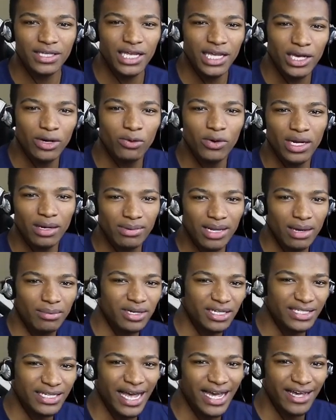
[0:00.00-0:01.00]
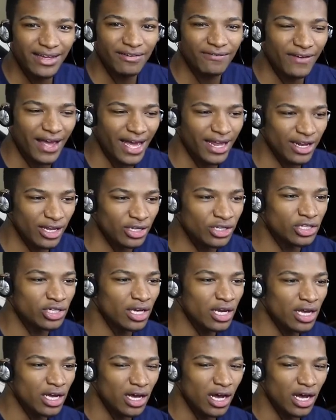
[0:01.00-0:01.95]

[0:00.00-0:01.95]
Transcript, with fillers: thing going to be able to take advantage